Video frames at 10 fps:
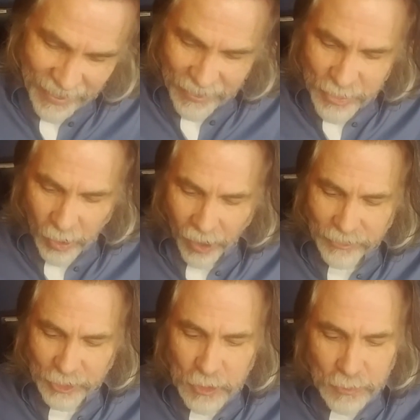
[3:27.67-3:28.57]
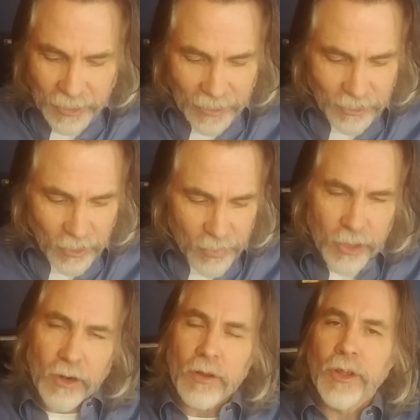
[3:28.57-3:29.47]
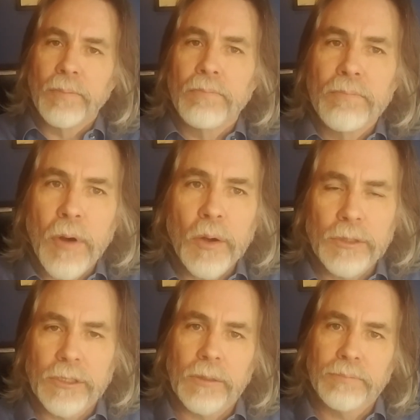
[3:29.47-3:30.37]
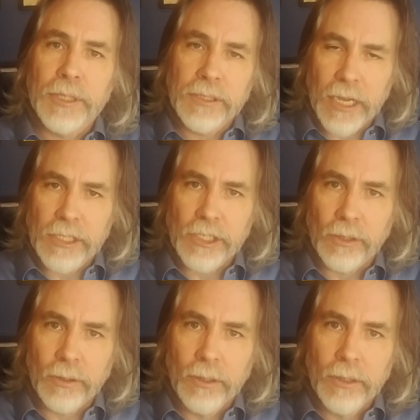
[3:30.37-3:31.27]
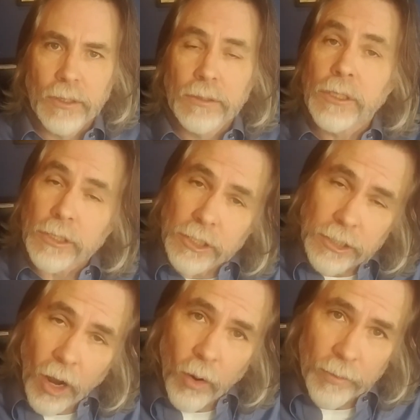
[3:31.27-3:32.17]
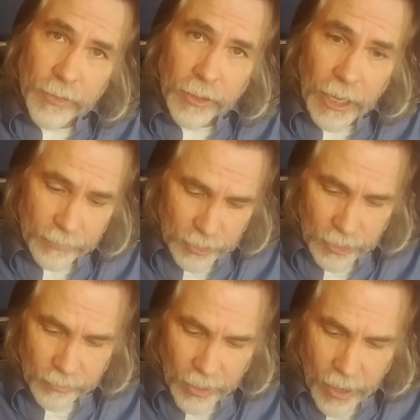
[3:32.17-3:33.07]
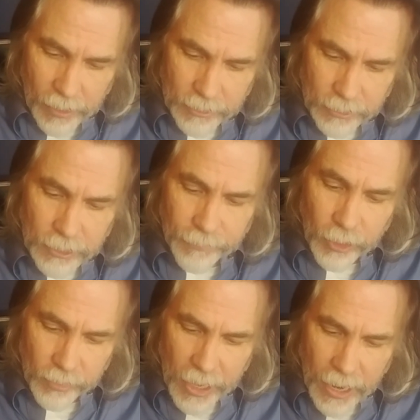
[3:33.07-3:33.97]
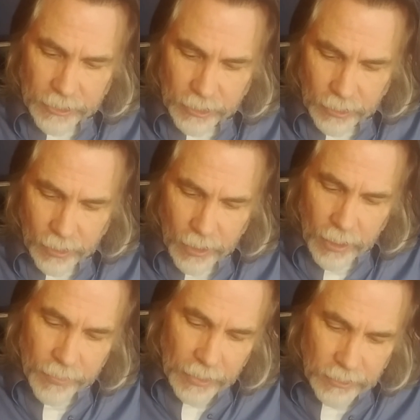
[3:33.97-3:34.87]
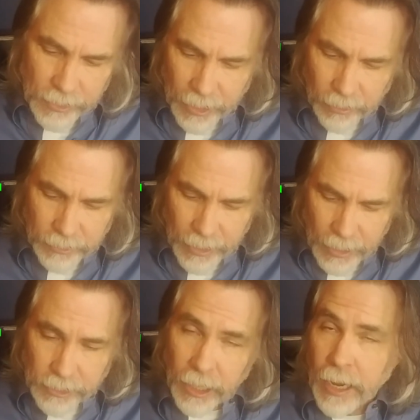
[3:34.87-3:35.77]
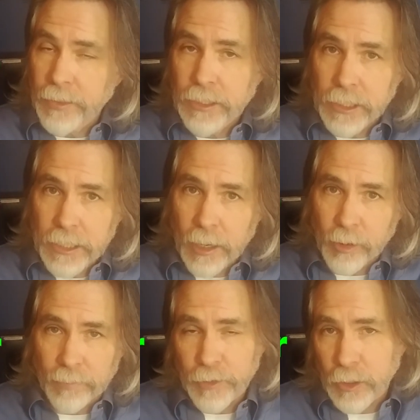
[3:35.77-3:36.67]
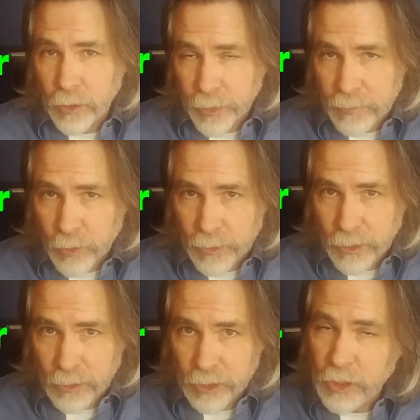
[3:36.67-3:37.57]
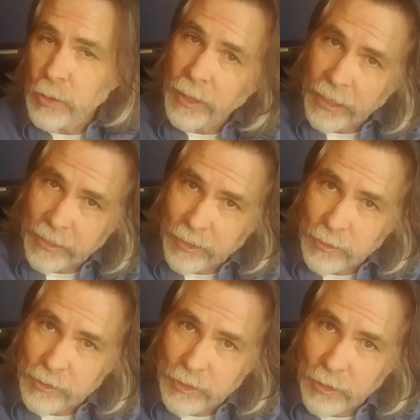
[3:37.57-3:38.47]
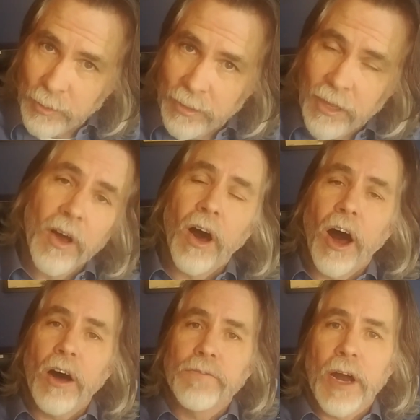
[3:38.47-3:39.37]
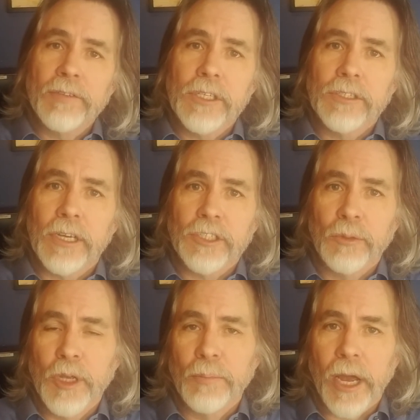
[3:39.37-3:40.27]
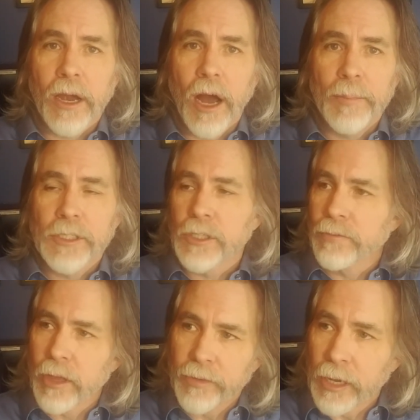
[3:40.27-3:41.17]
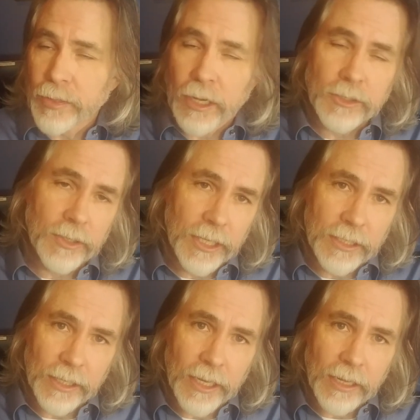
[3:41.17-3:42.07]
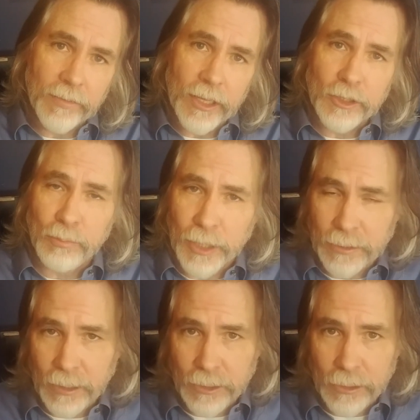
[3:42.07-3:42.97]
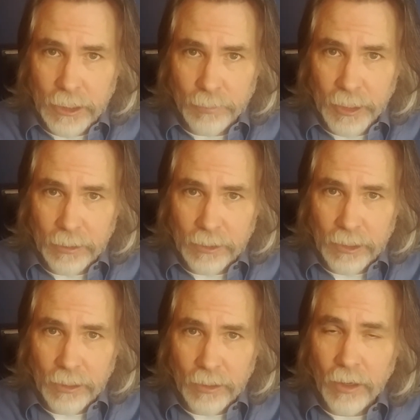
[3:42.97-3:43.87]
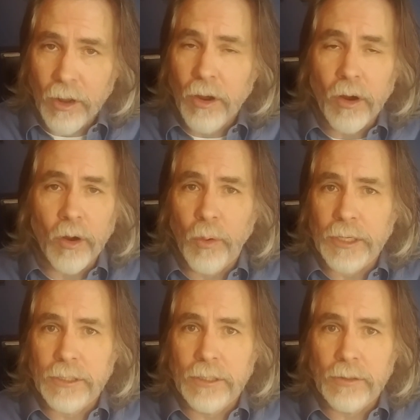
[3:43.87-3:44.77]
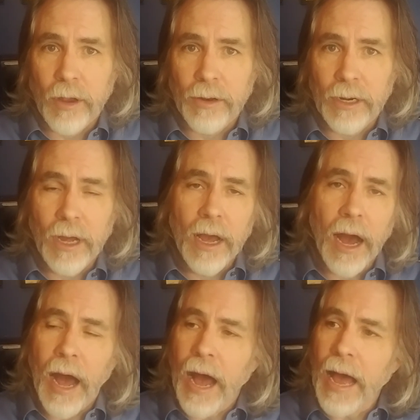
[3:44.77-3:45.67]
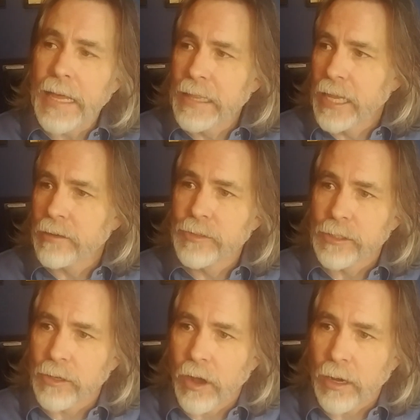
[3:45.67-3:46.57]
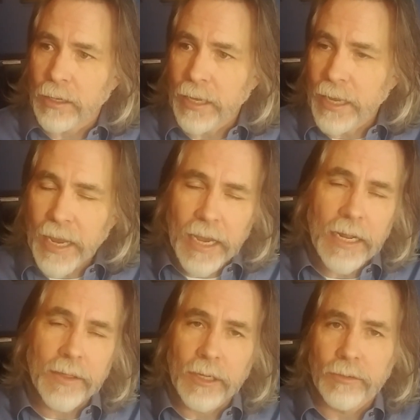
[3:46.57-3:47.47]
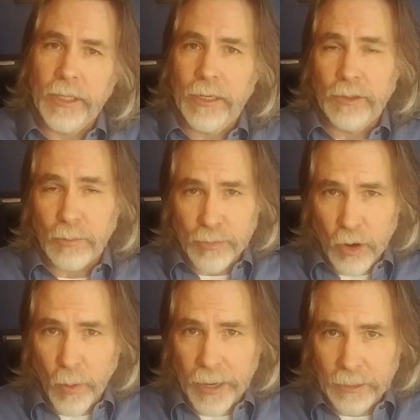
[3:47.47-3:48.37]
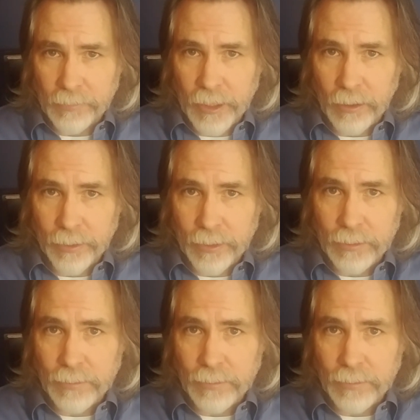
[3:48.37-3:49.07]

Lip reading: there are 2 tests that are the most potential to show if you're going to have a severe reaction. That's the LDH and the D-dimer. You can only afford those 2, get those 2. All 5 of these tests will be in my comments. If you have any thoughts related to any of this, blood tests that should be considered, or questions around it, I love to talk anything related to proactive health.